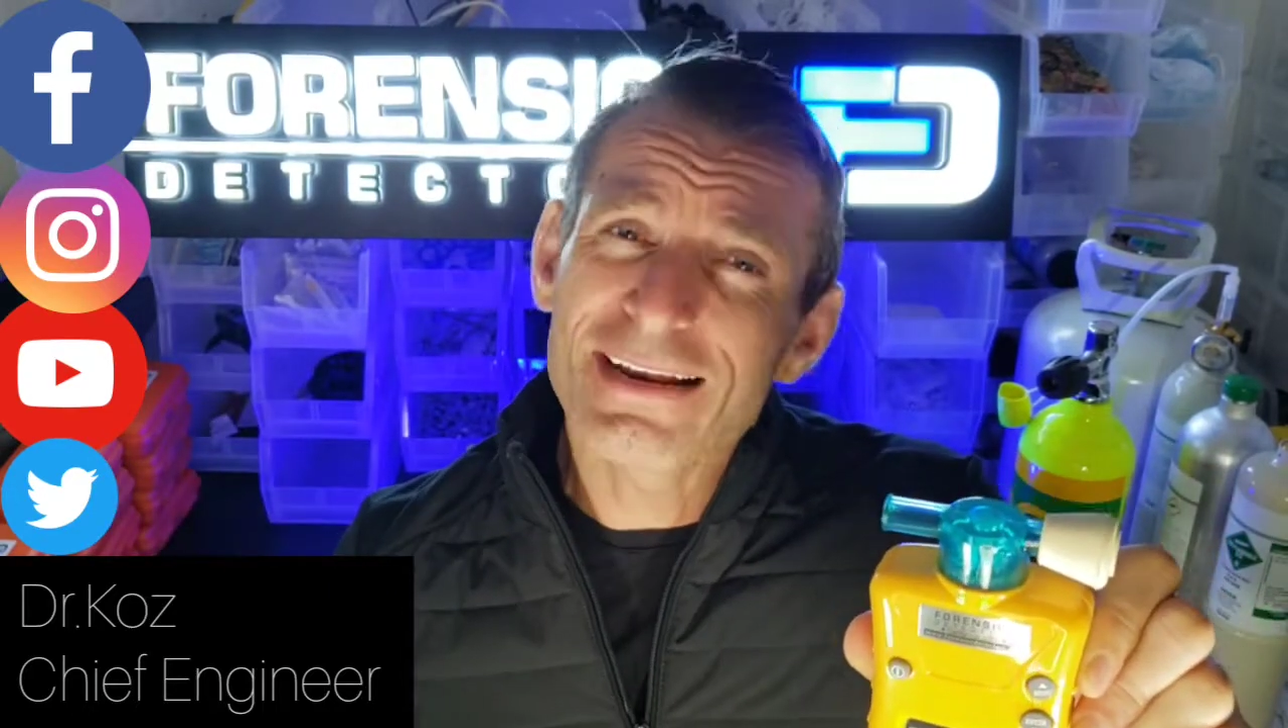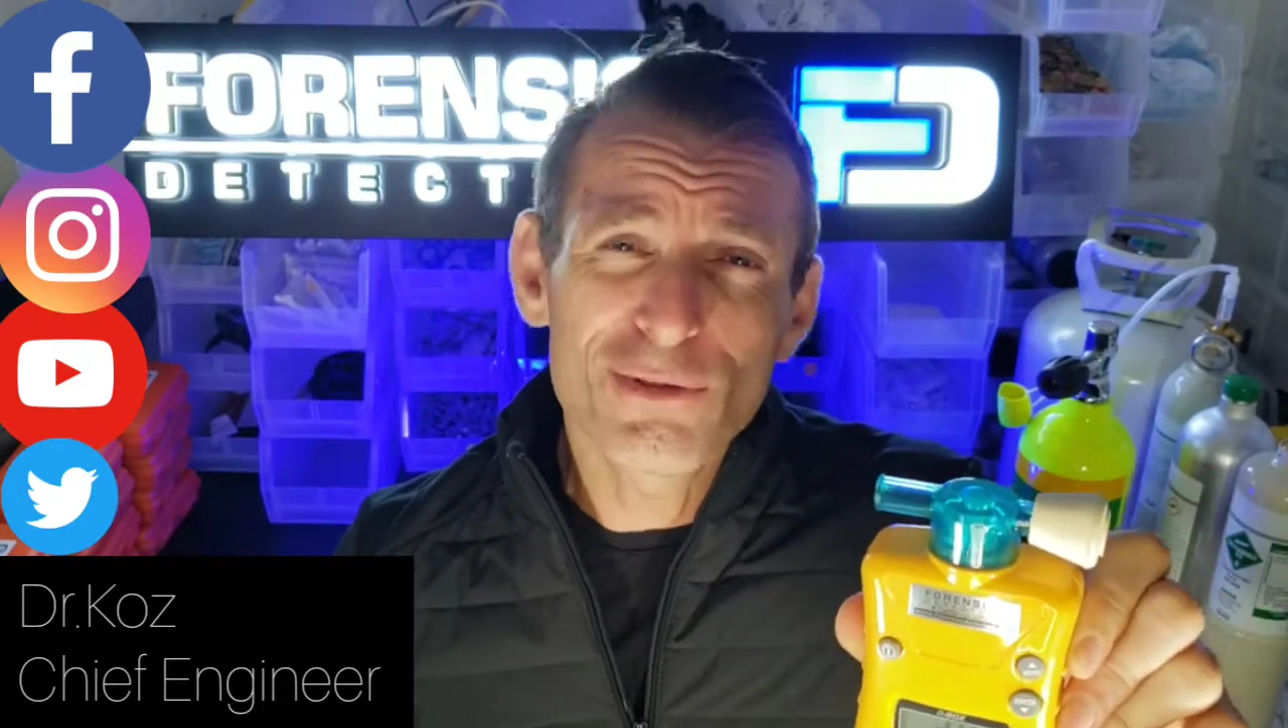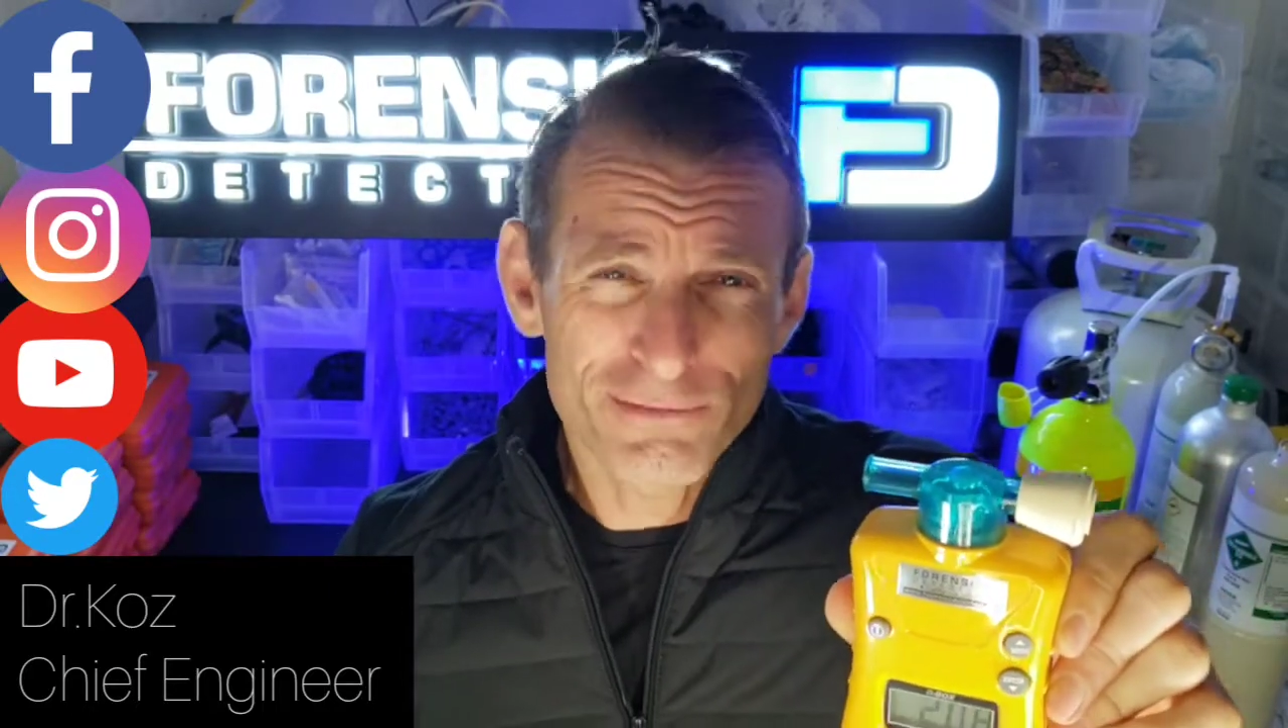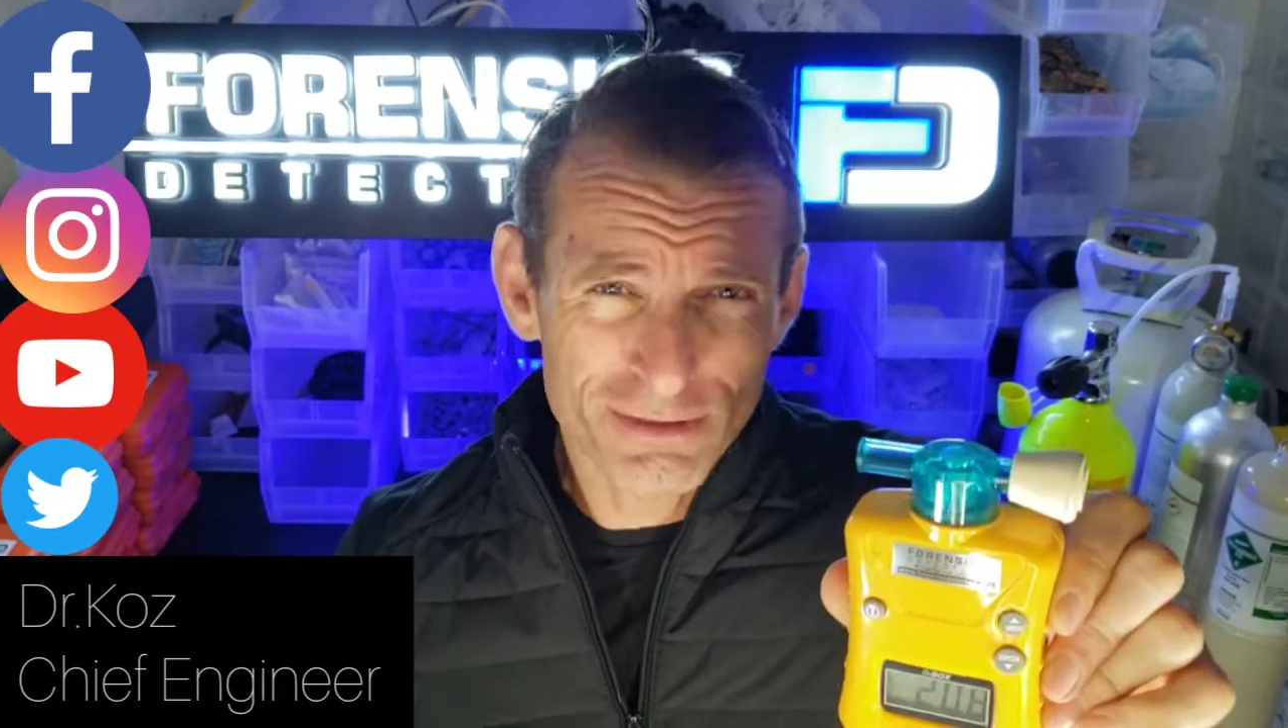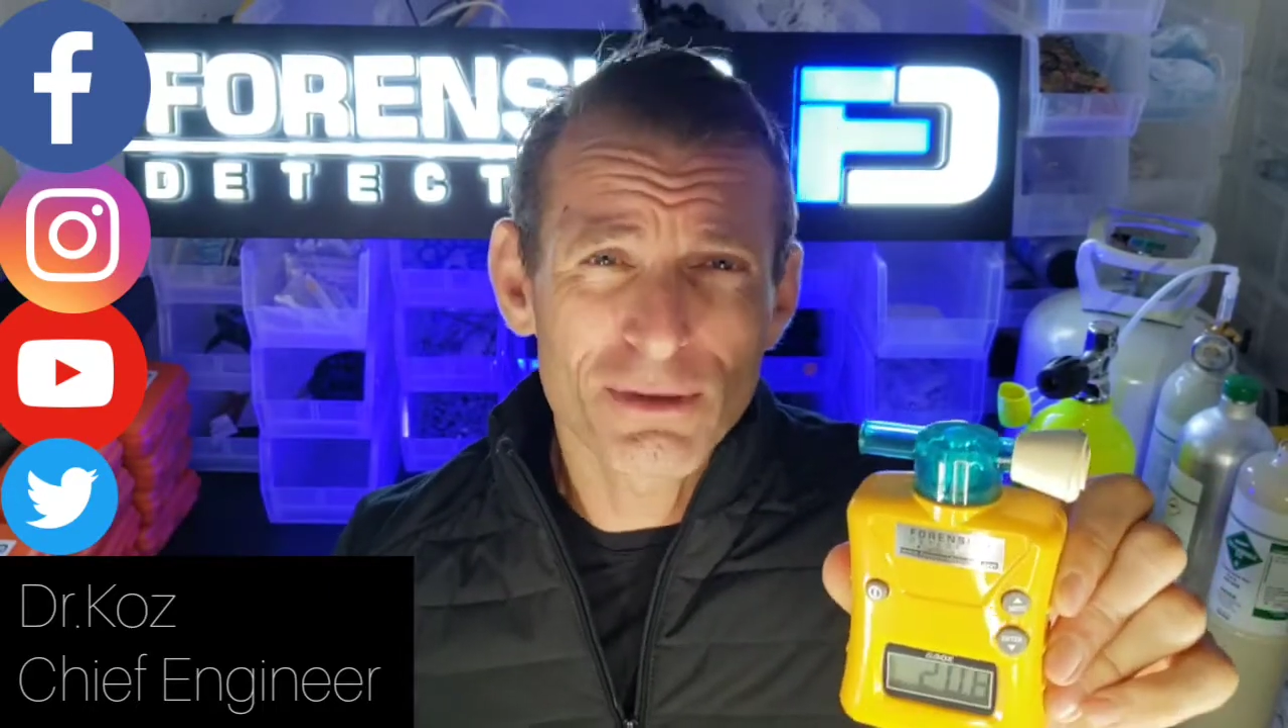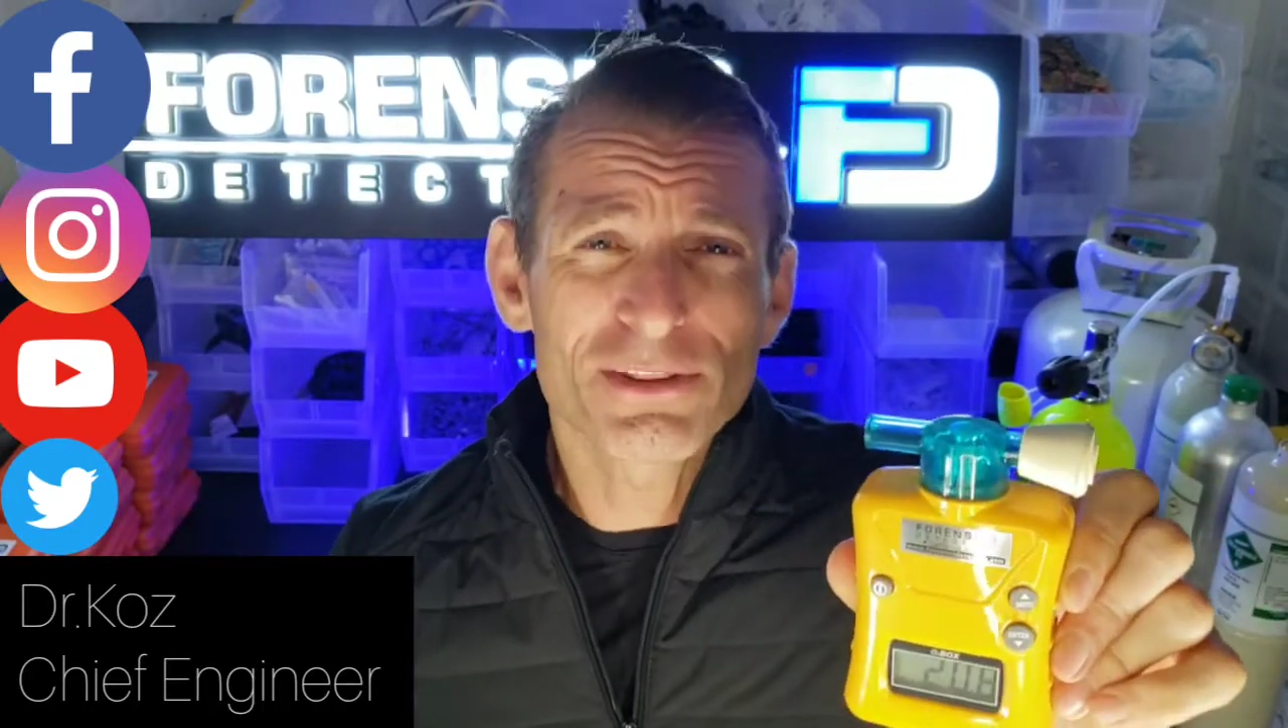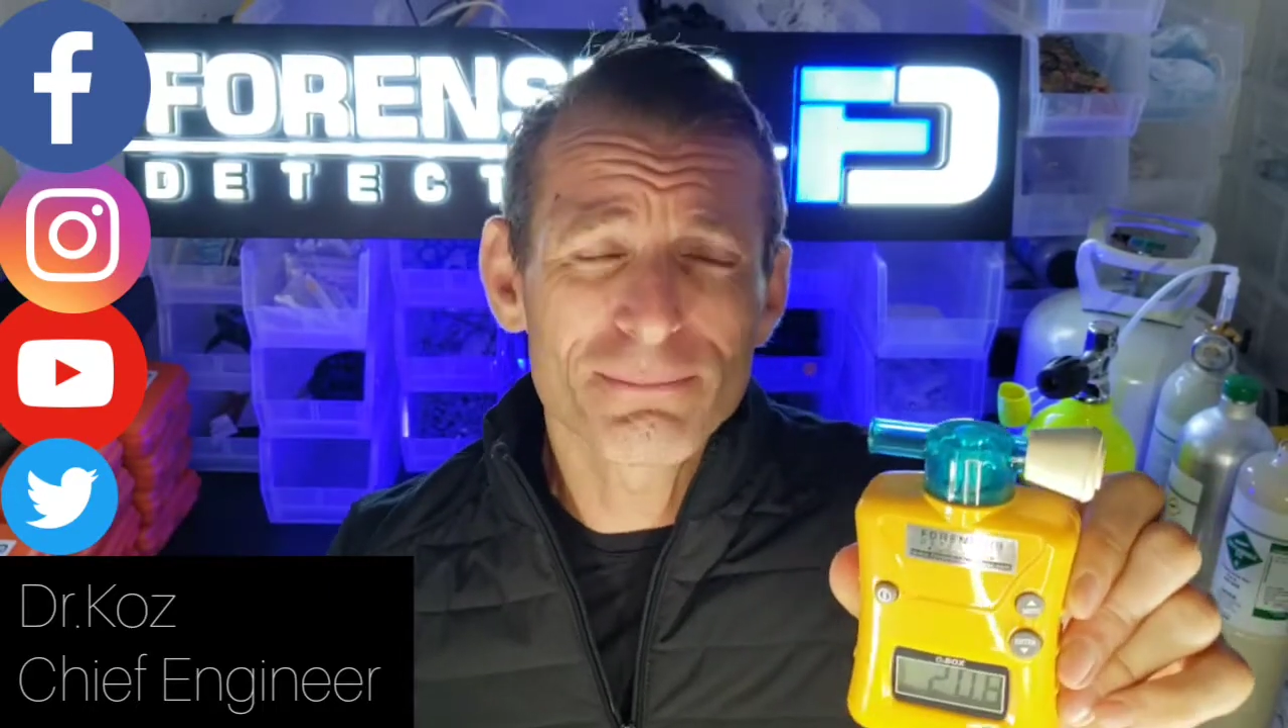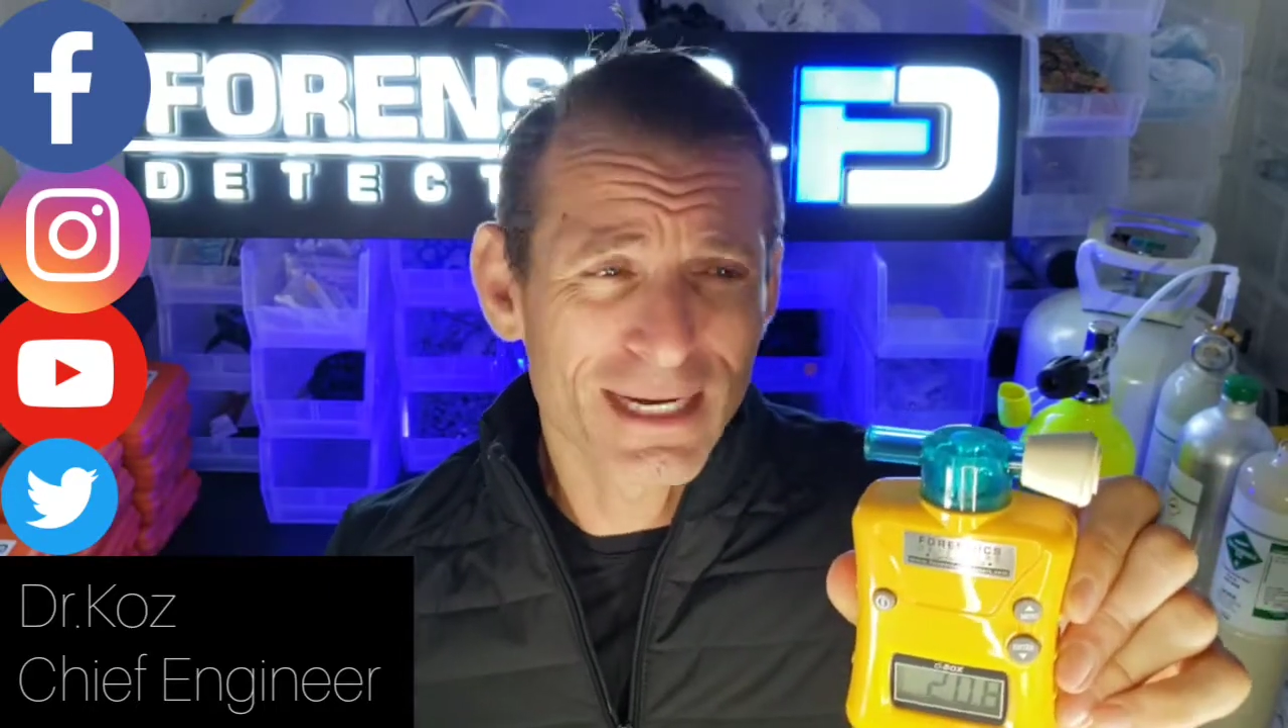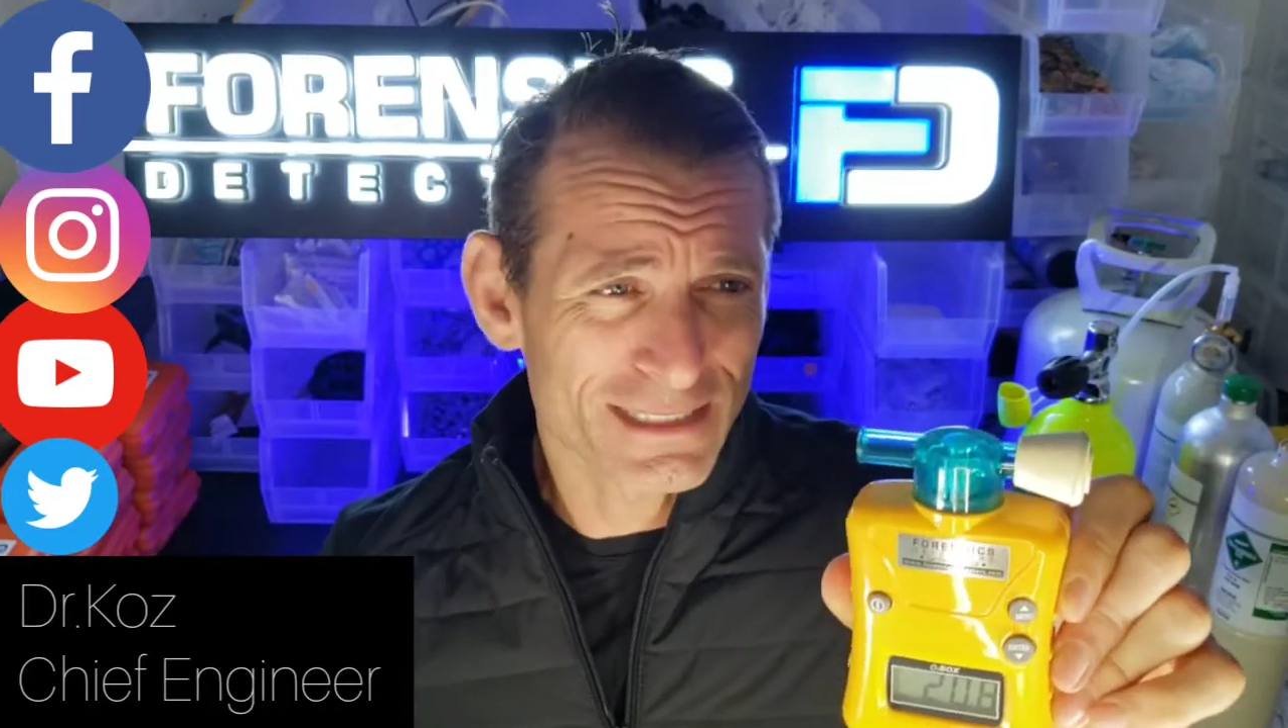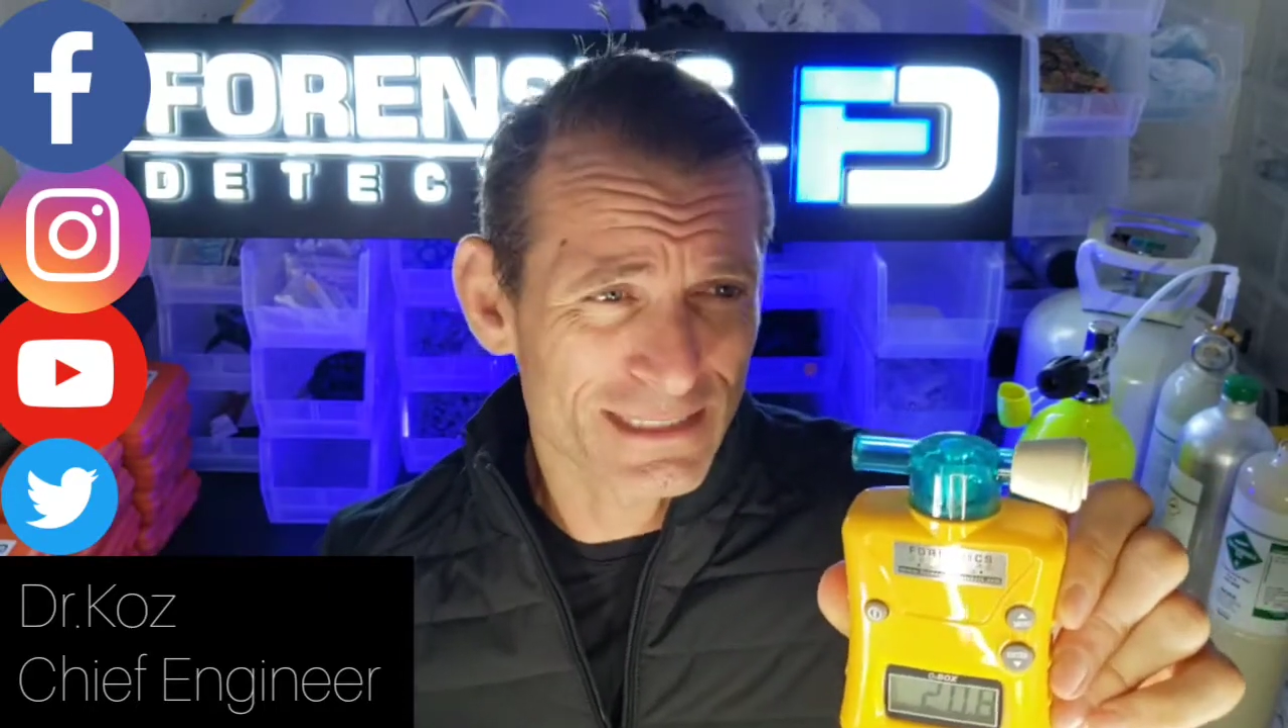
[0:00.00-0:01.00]
all of them on the
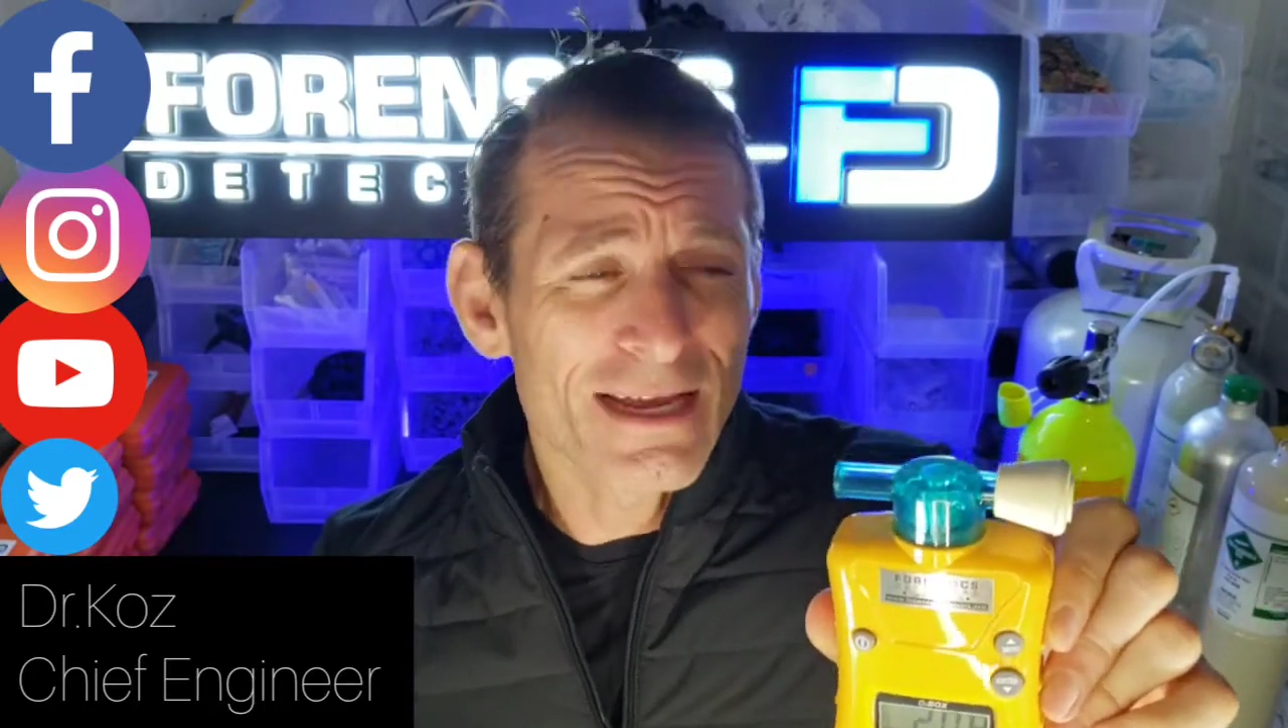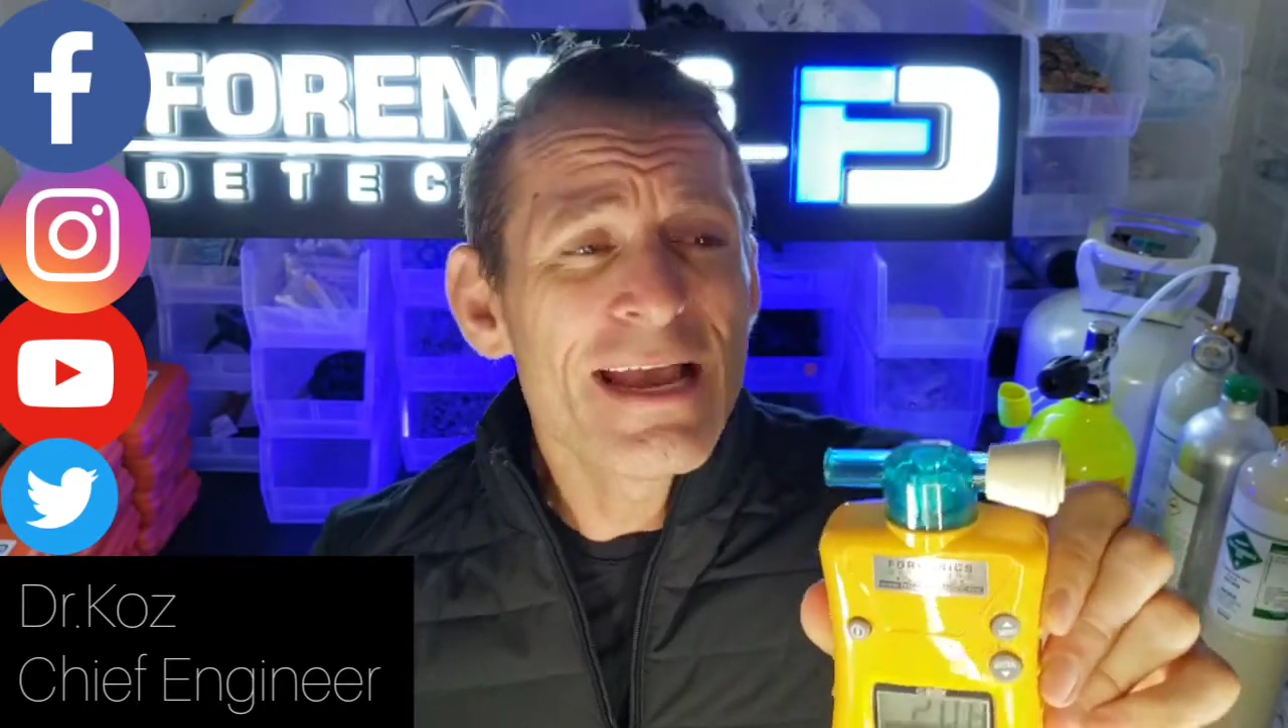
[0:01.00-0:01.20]
market.